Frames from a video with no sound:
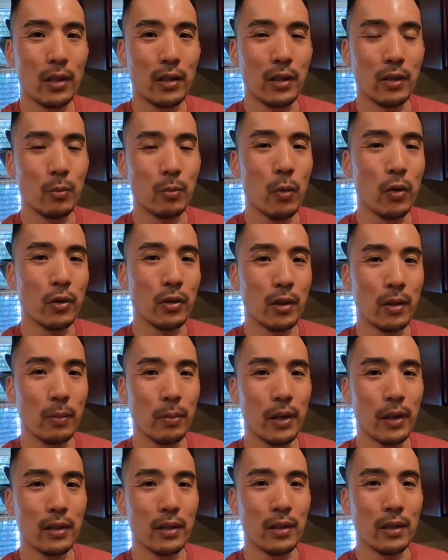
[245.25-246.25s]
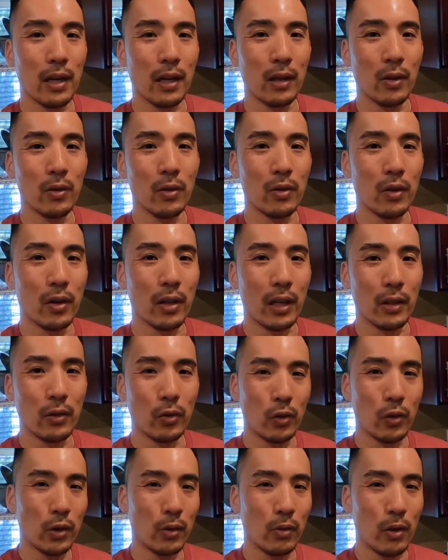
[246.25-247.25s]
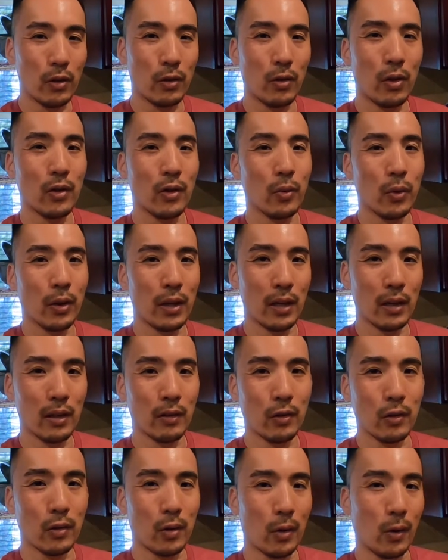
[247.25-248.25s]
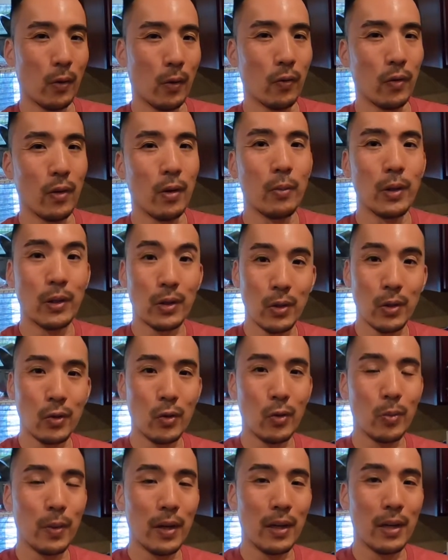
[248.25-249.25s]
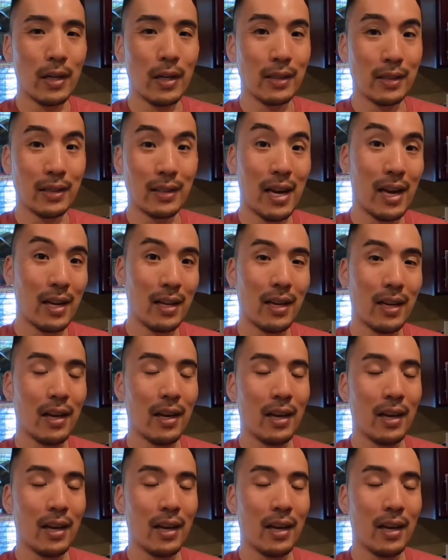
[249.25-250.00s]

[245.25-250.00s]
because most of the places I go to are like sushi restaurants where they serve miso soup as a side.